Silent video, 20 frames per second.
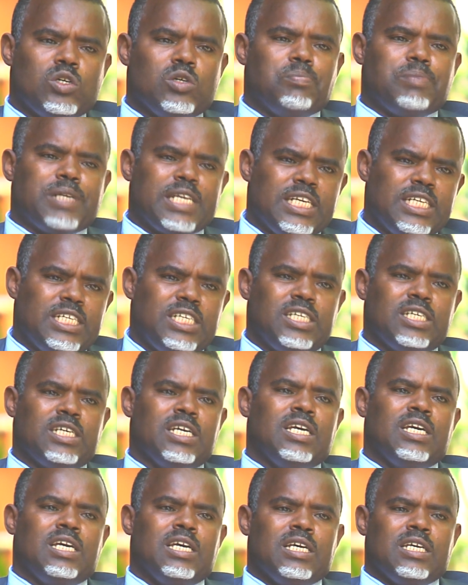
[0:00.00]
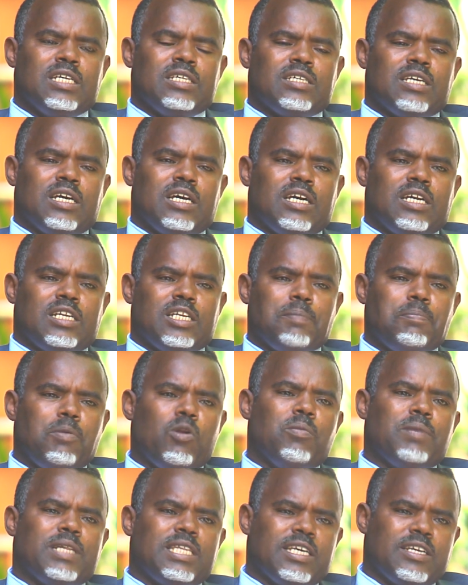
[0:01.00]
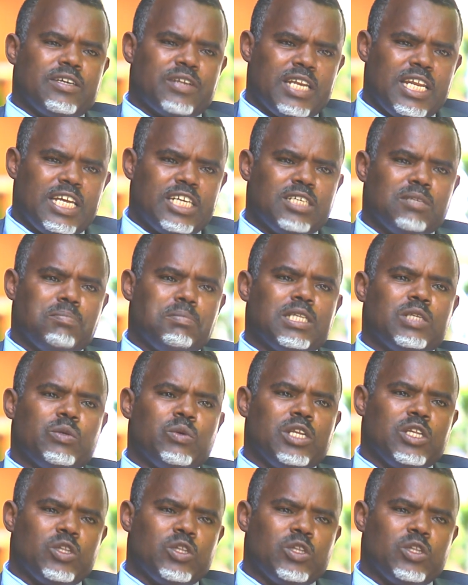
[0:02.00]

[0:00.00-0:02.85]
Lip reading: bridge the diplomatic relation between